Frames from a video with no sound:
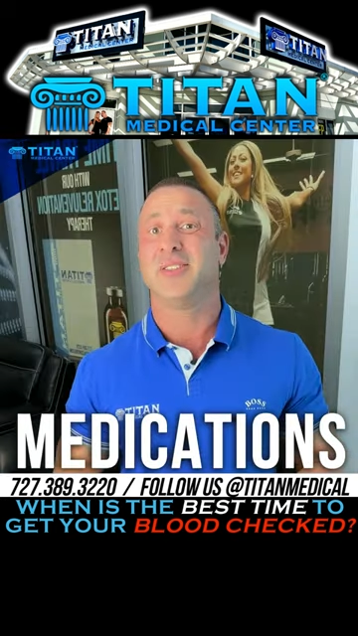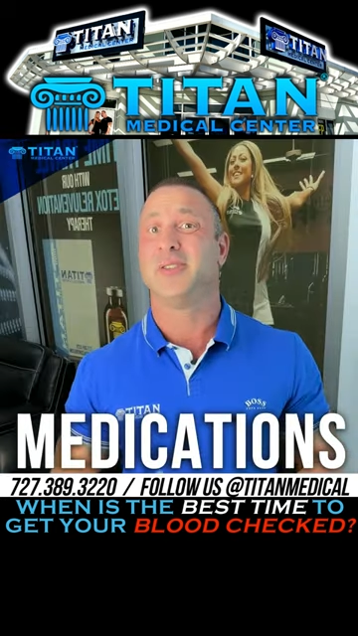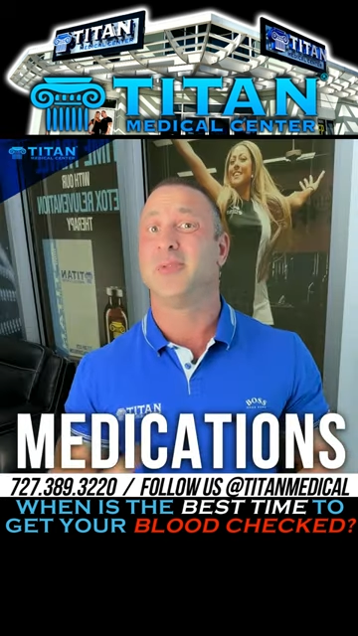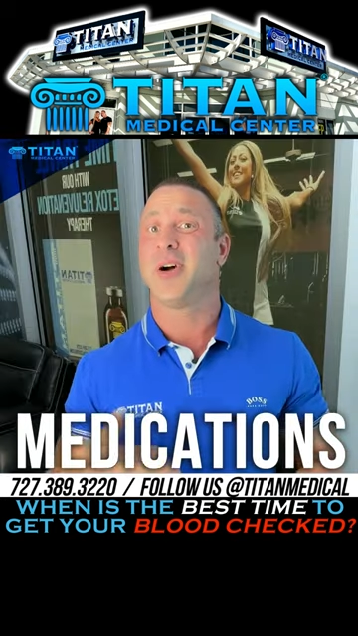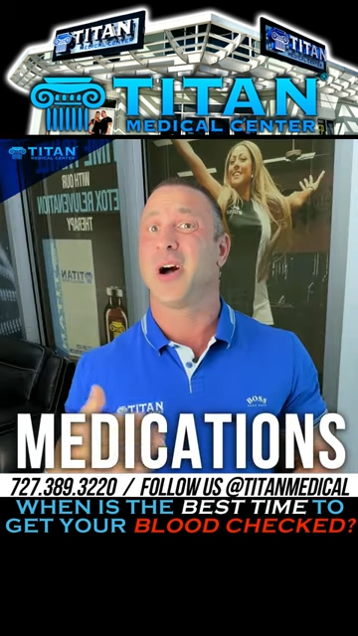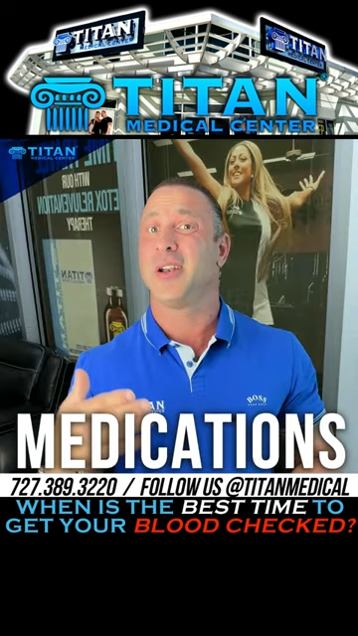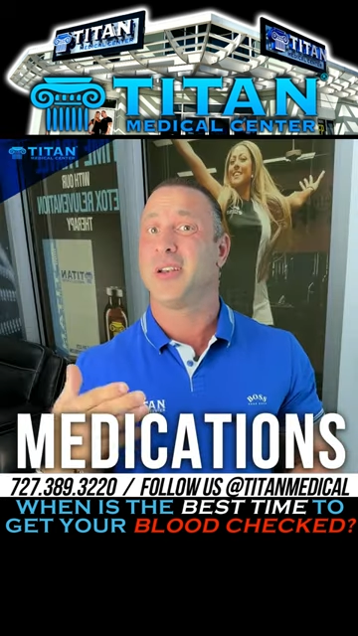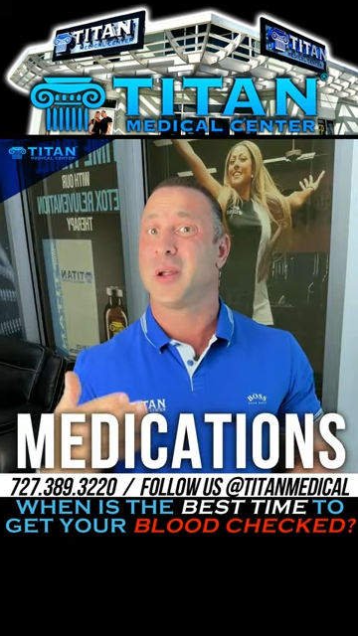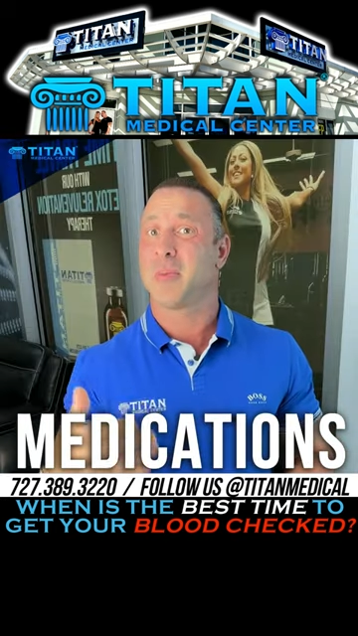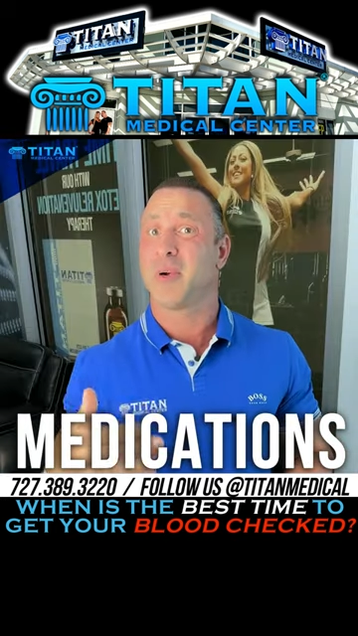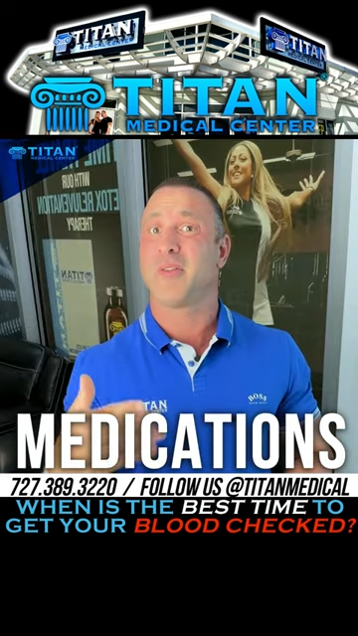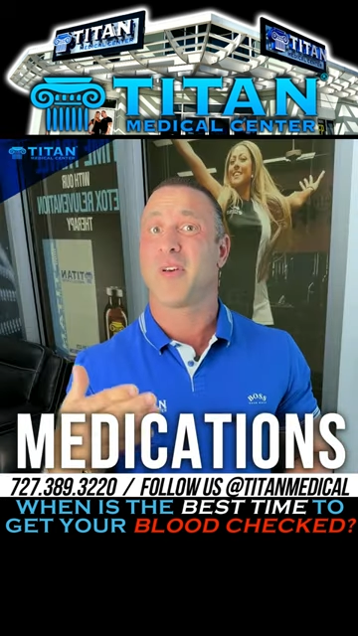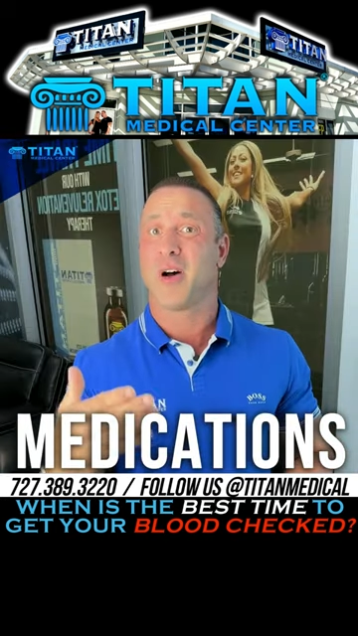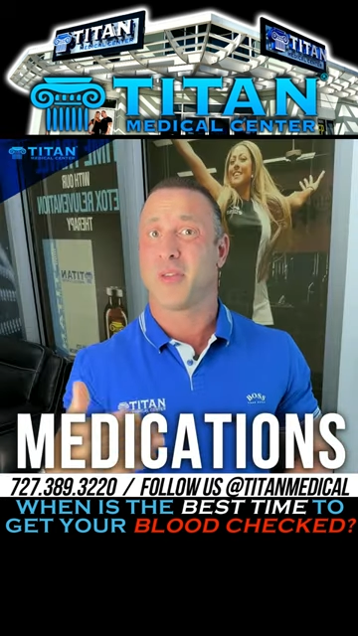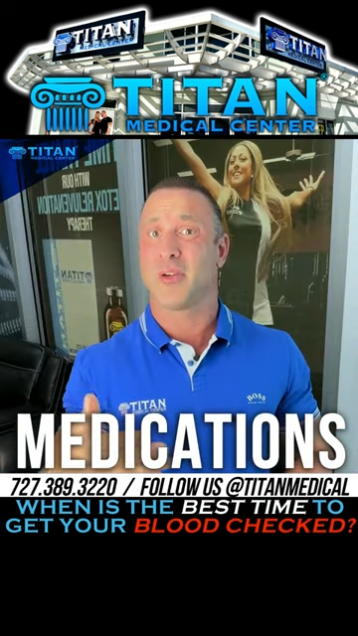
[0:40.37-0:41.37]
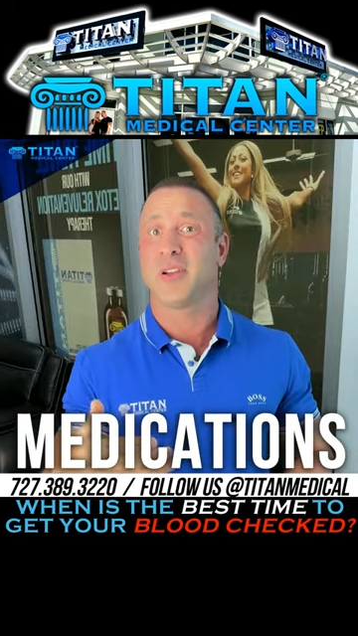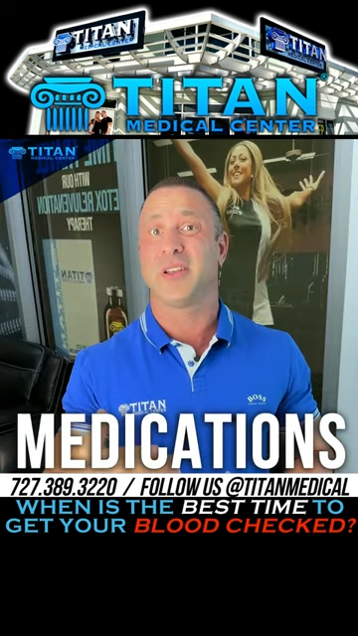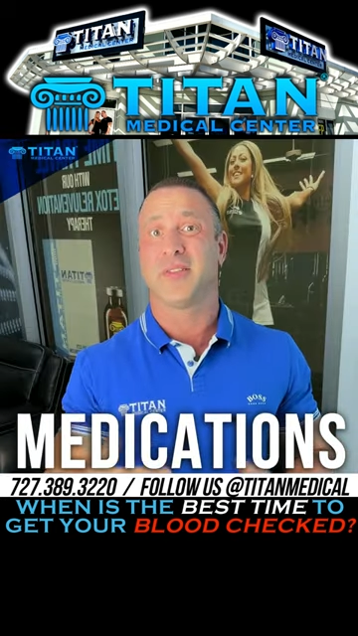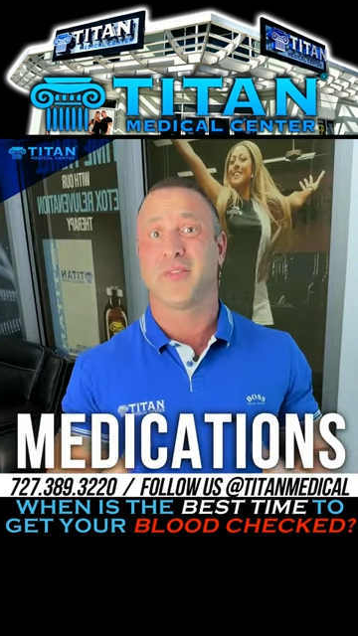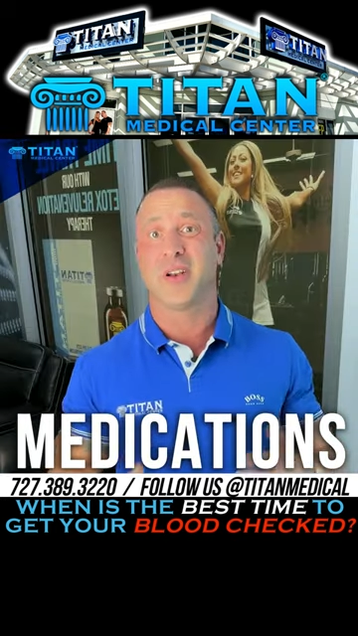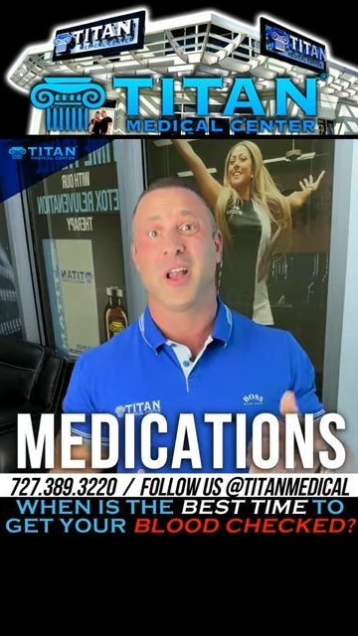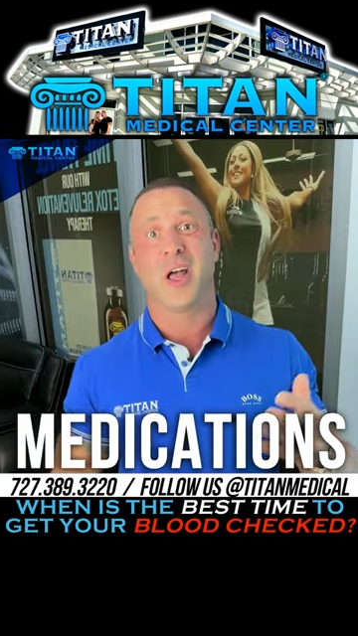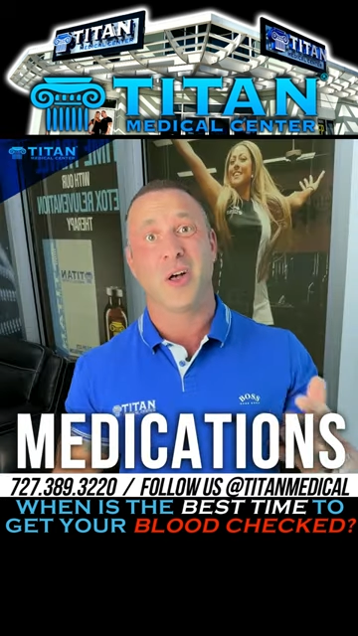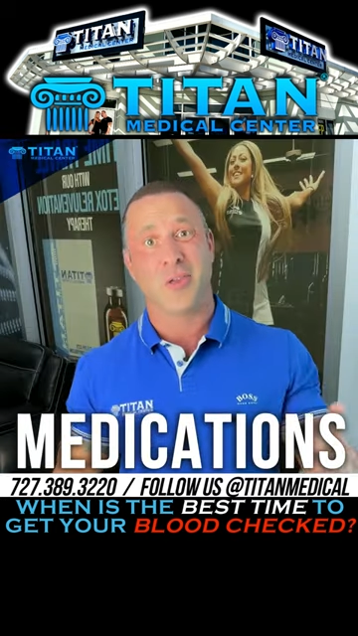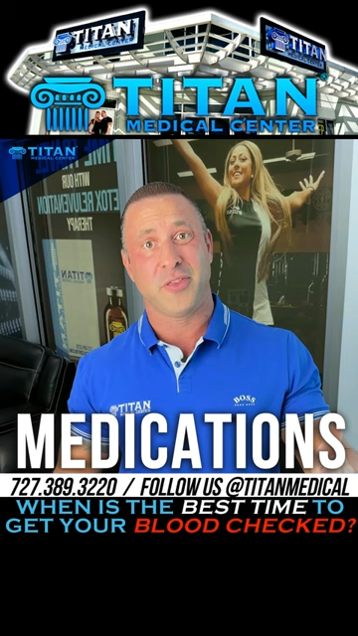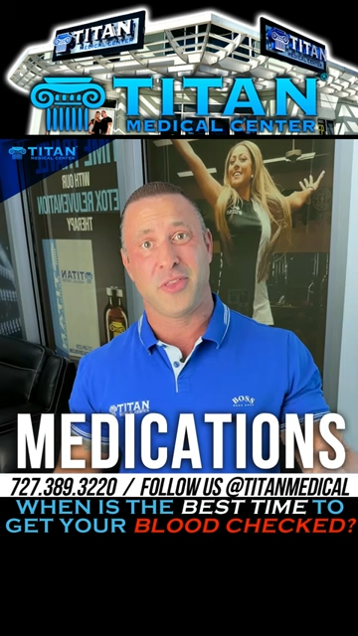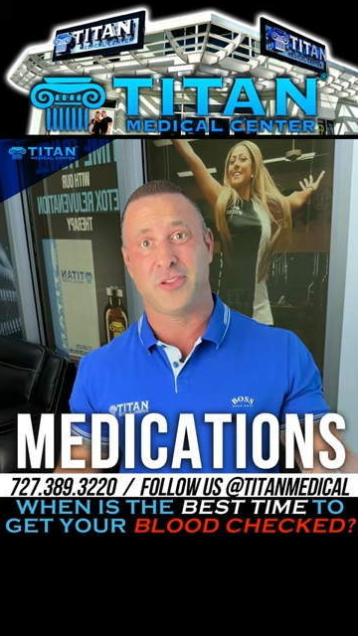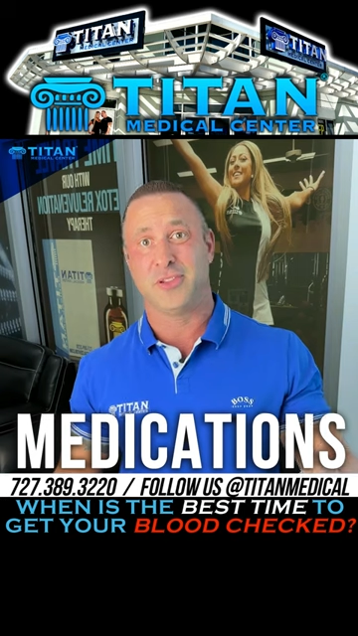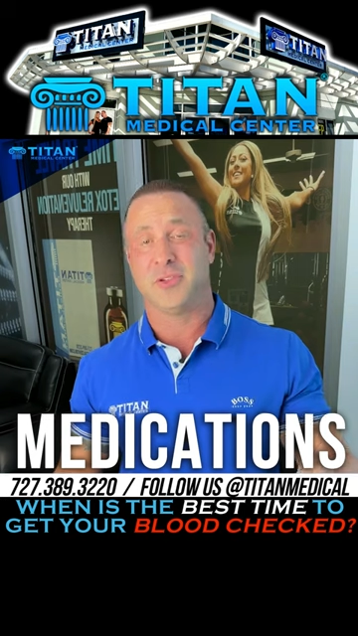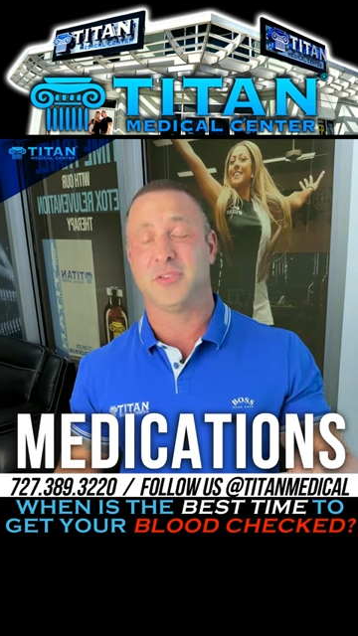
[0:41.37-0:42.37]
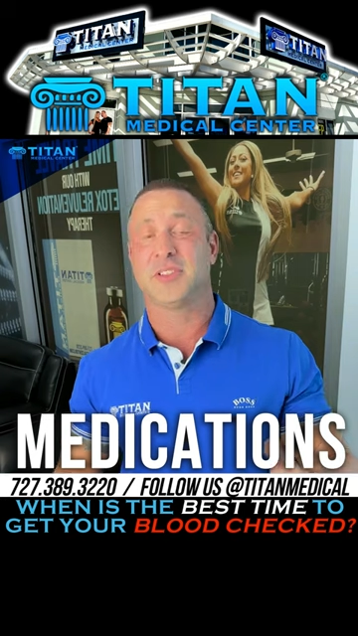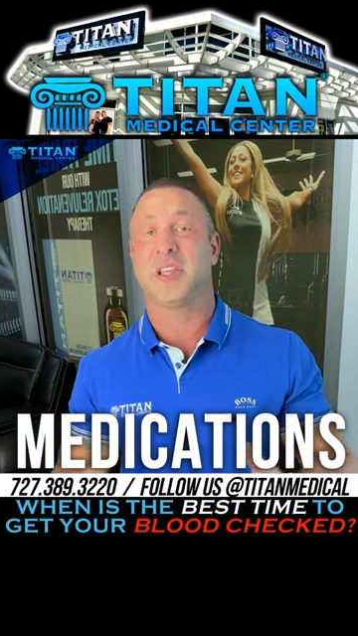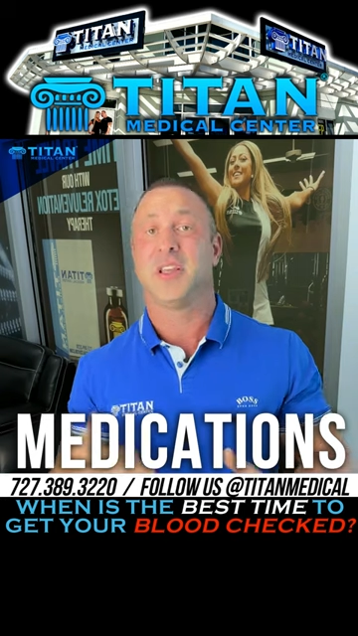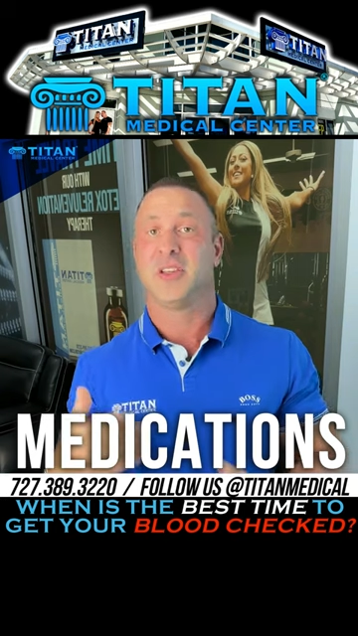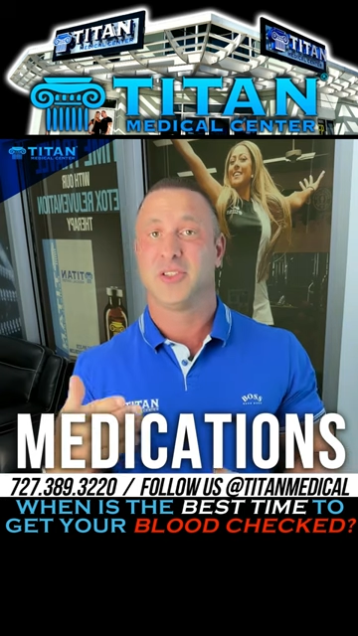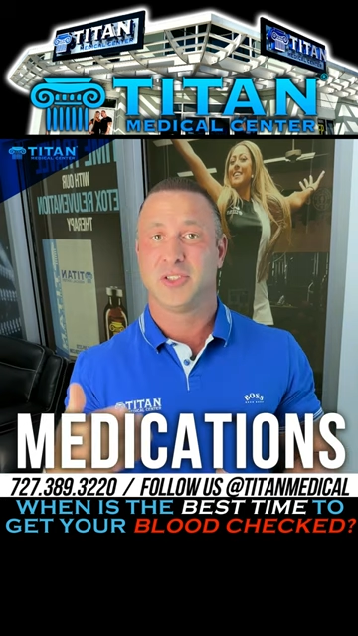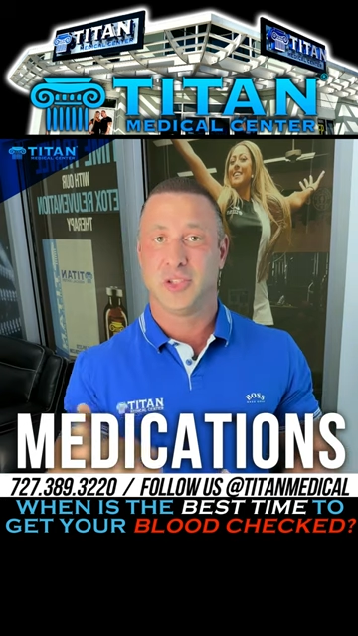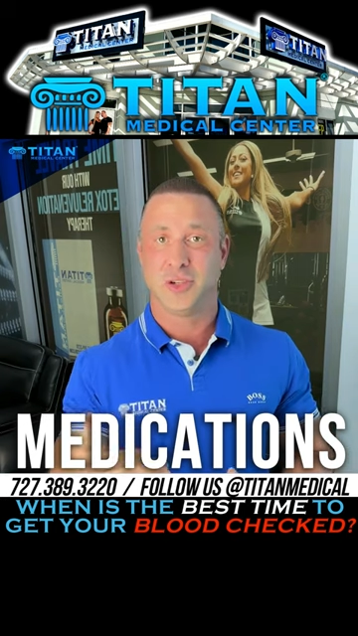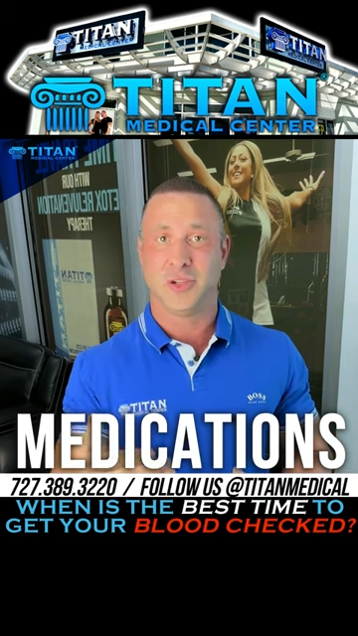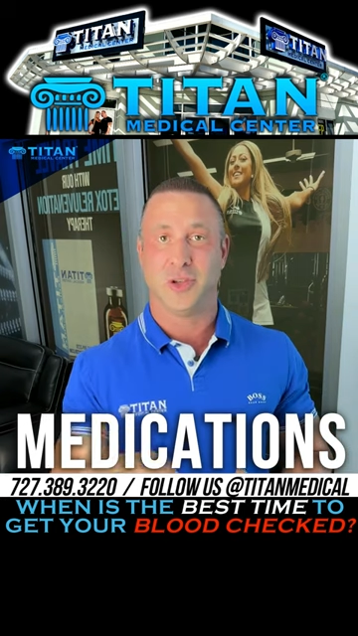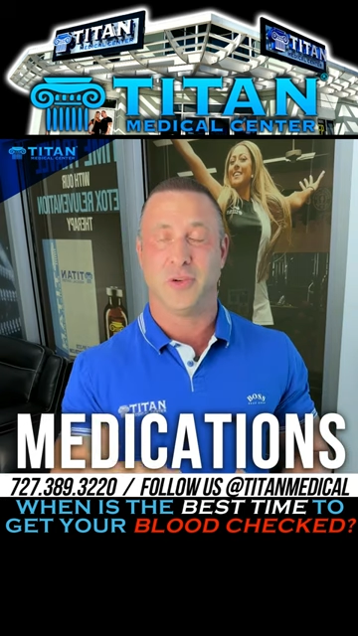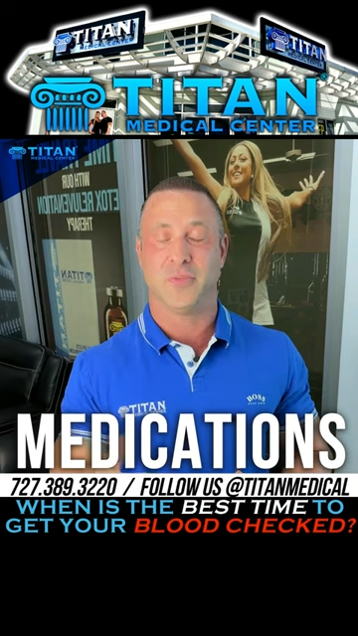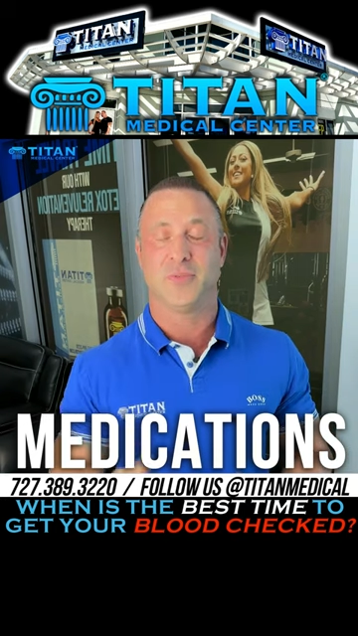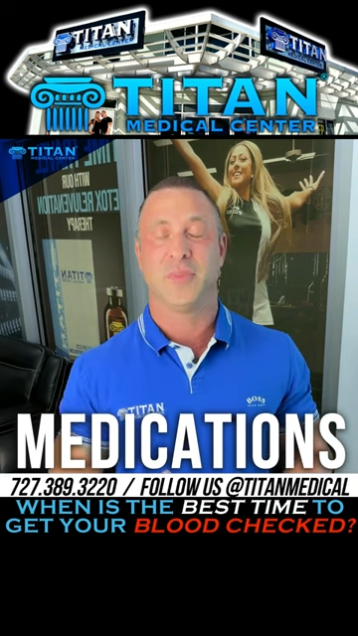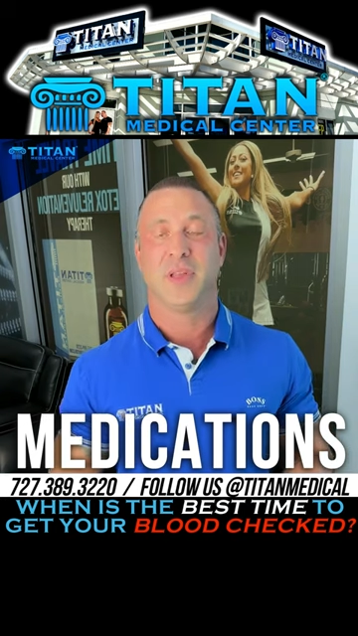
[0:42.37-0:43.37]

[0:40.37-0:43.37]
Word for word: and do a number of other different health issues to you.